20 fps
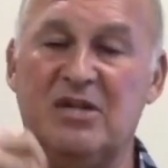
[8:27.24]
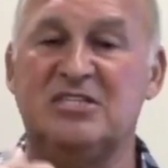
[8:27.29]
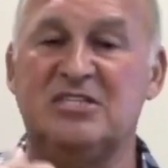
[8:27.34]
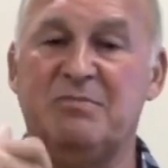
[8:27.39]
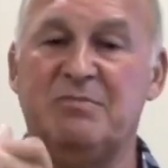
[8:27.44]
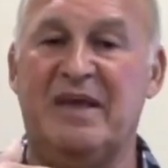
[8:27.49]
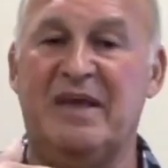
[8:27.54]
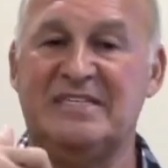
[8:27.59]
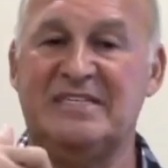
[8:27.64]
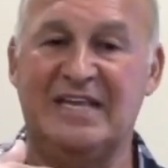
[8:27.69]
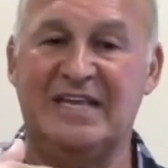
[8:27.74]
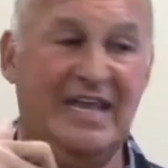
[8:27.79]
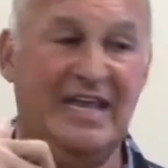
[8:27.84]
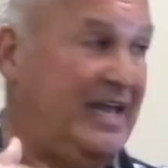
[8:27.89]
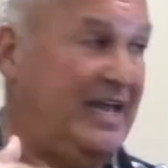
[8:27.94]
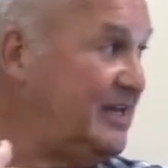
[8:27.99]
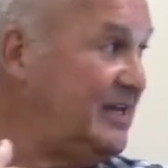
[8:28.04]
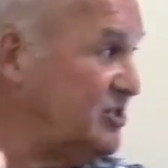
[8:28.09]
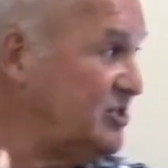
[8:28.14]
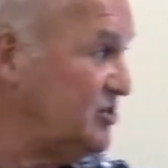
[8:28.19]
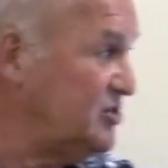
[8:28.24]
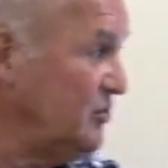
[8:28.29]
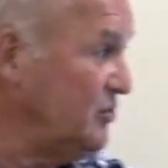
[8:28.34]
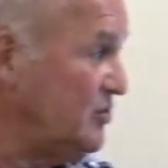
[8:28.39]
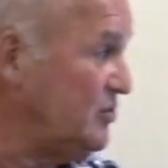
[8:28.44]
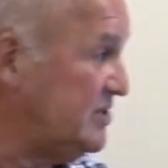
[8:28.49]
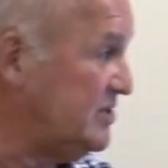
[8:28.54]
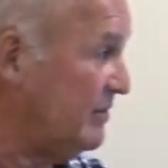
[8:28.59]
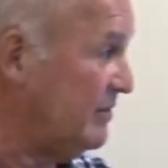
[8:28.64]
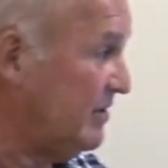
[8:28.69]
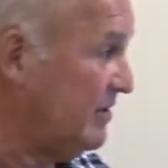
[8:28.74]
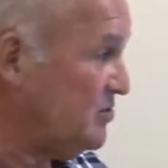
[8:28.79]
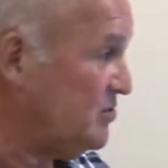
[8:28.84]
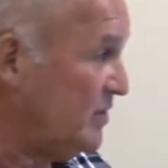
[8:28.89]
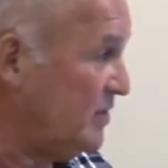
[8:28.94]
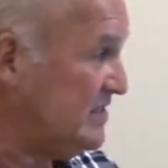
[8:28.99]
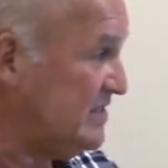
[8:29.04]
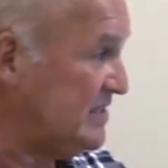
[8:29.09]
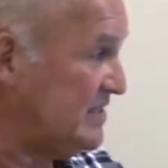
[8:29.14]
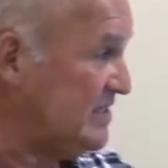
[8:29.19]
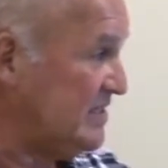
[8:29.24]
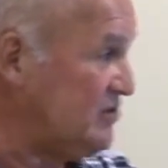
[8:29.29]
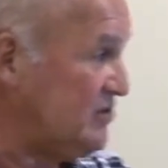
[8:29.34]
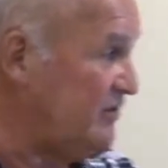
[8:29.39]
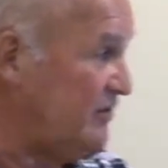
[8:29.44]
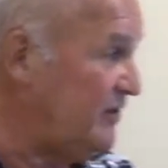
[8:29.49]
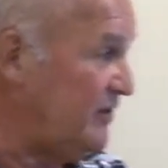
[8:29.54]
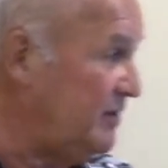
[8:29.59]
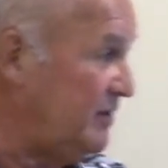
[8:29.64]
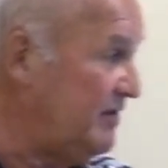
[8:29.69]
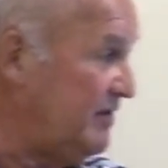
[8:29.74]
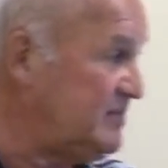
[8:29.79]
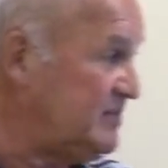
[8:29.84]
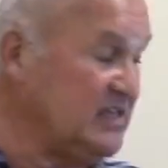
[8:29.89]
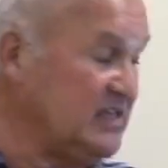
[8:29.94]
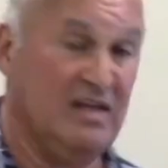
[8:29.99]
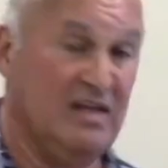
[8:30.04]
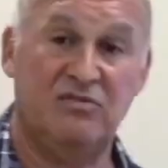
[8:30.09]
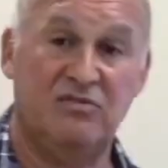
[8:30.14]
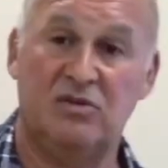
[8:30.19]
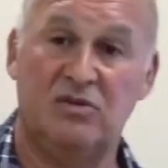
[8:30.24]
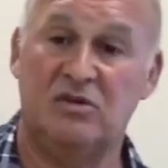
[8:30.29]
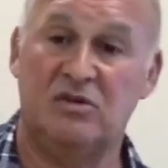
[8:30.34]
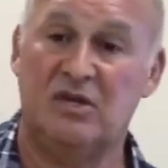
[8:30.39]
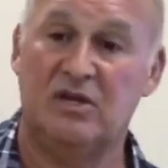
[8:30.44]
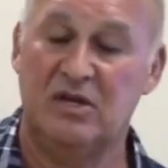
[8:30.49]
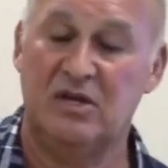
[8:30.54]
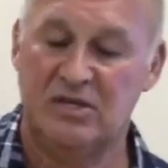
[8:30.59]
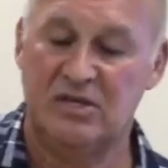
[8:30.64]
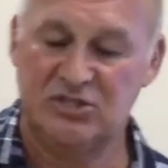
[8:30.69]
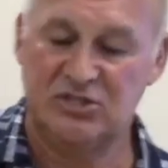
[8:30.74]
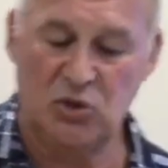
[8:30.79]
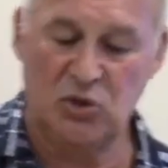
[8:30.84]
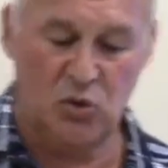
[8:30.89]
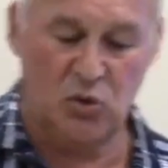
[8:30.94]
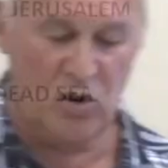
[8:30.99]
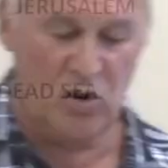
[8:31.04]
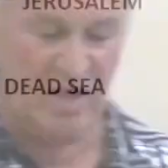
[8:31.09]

space again, is Jerusalem at 2,600 feet above sea level. So